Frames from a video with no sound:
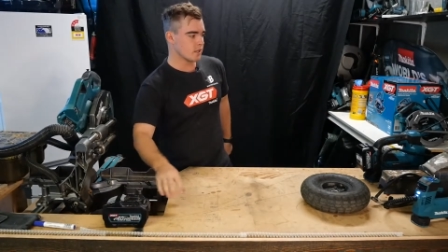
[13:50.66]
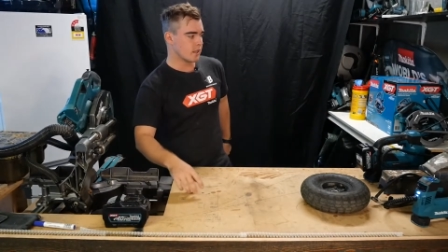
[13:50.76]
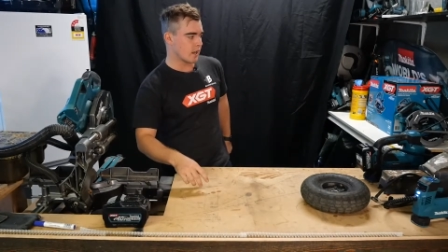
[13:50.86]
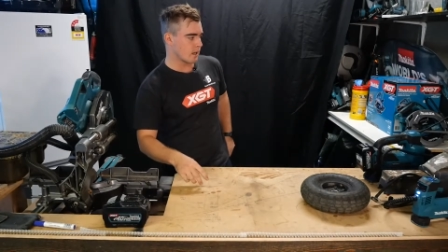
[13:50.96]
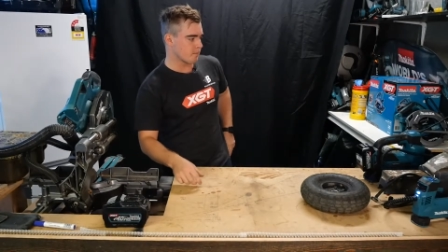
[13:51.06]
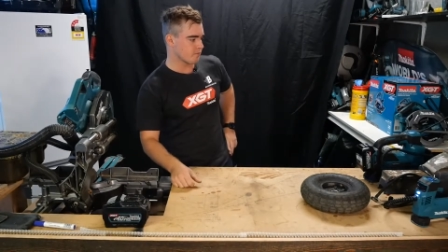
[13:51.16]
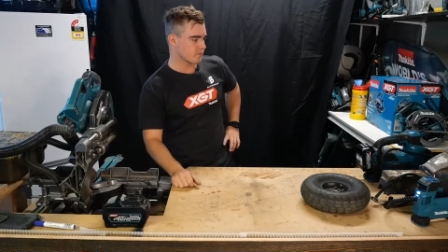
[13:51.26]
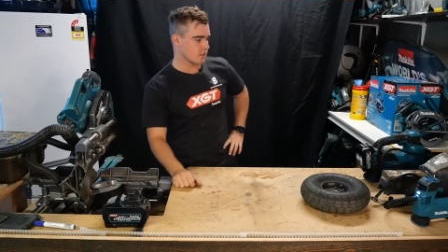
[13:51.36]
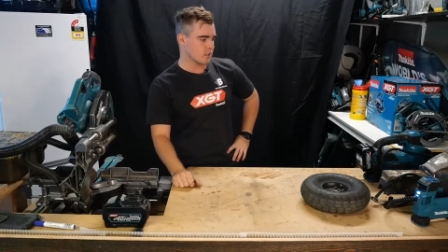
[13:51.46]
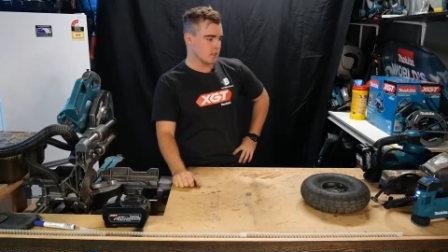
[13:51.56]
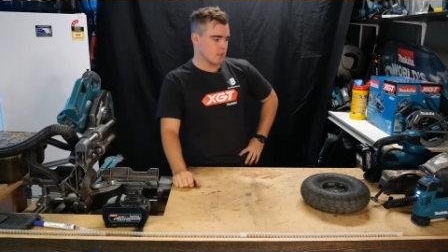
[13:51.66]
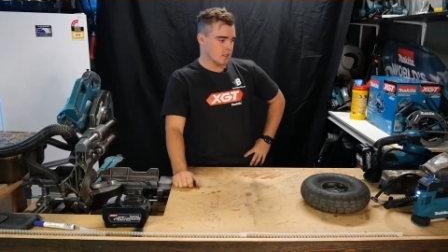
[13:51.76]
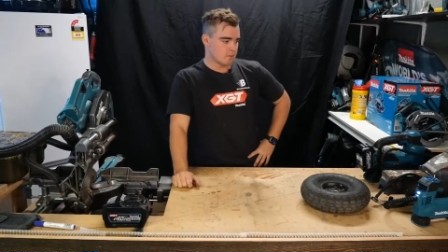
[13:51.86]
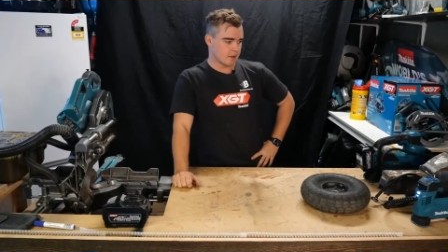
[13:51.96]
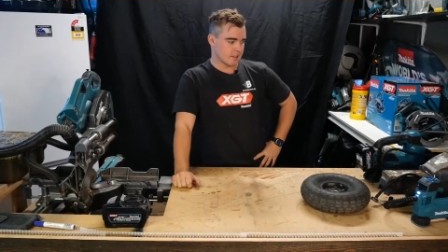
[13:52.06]
Um,
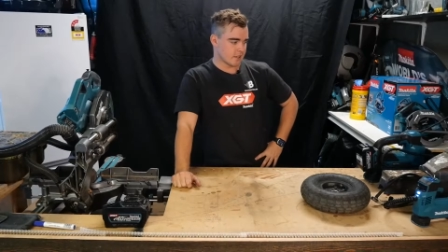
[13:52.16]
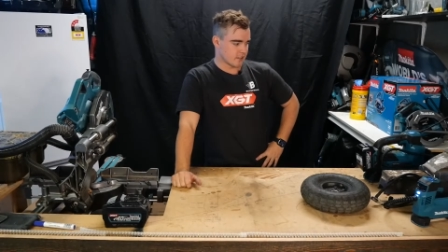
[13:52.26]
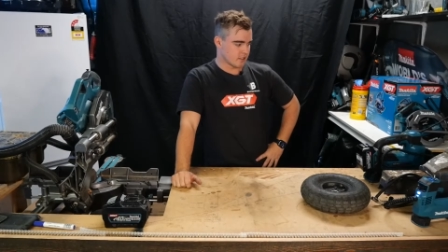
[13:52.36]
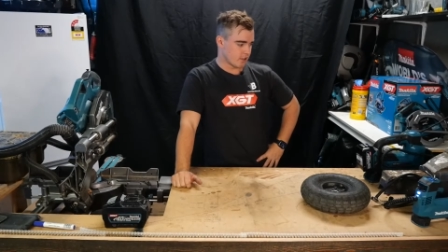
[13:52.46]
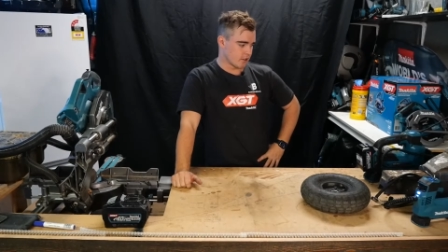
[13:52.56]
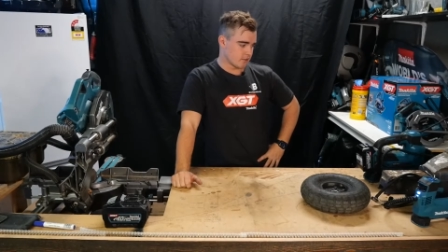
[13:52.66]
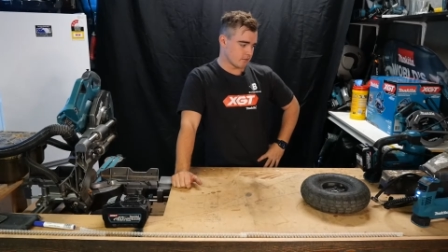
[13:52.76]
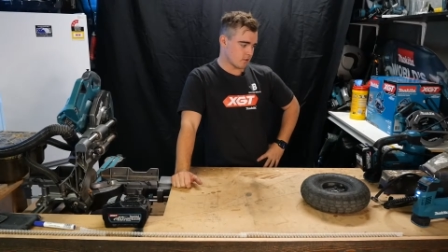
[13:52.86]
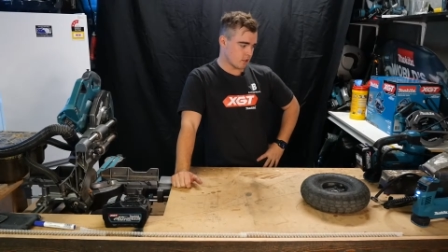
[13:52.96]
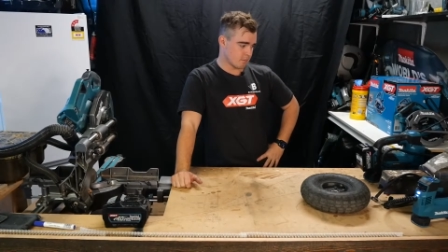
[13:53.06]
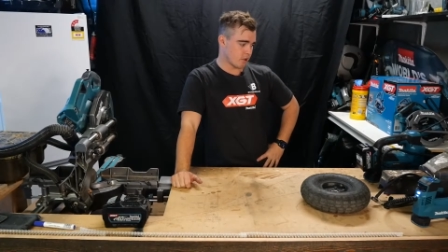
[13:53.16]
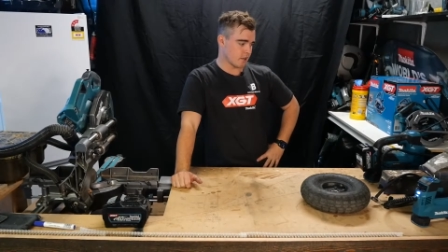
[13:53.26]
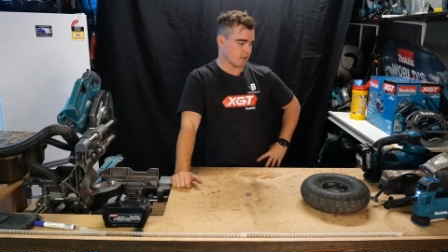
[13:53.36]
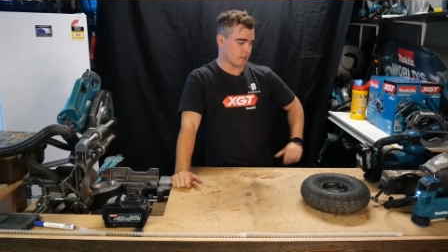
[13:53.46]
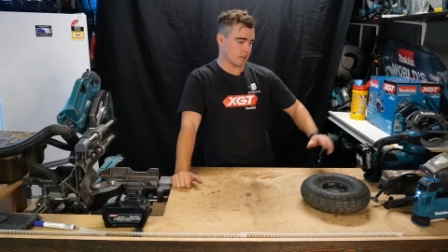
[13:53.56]
but yeah, so I'd buy
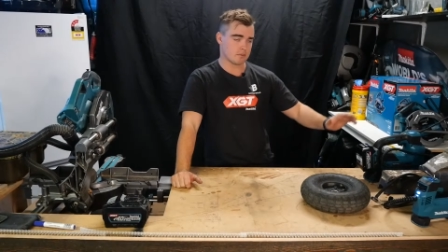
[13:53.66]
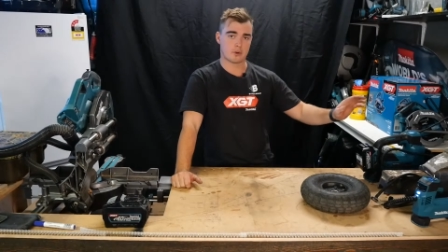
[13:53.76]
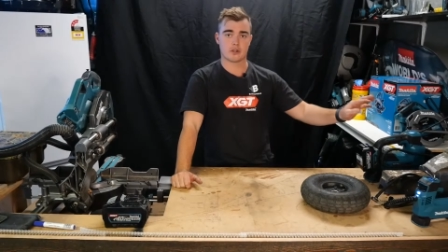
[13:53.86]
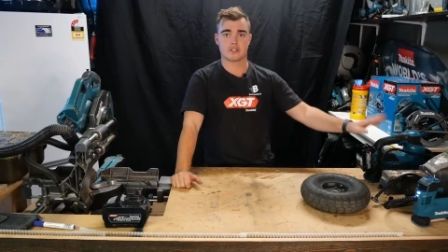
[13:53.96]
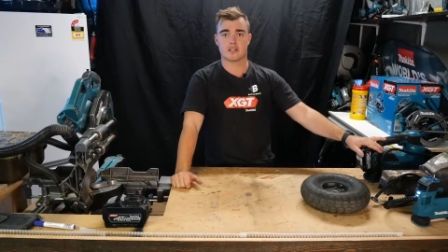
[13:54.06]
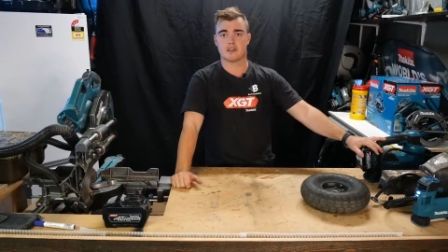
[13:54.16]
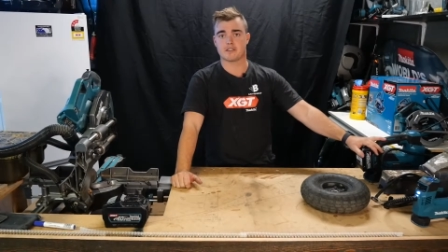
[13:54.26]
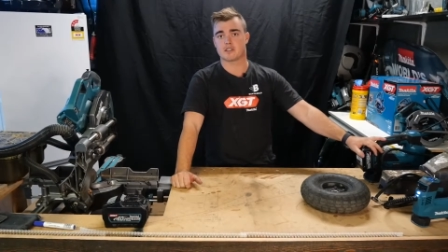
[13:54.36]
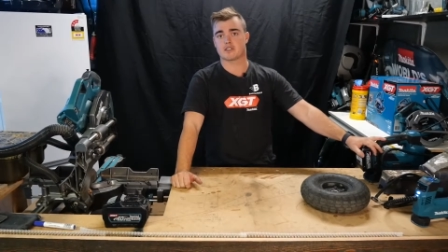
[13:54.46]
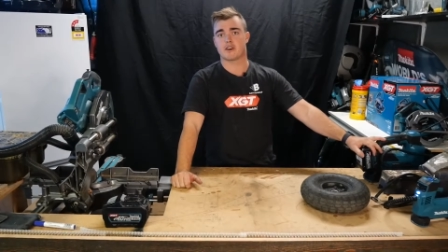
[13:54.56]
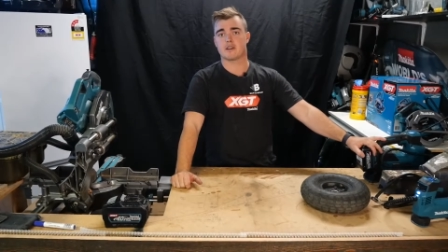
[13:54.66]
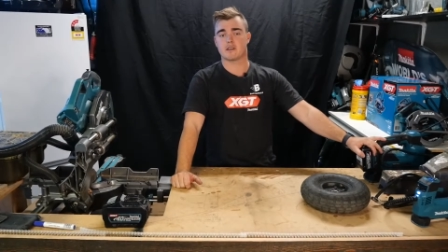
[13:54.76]
it again personally. I think it's great.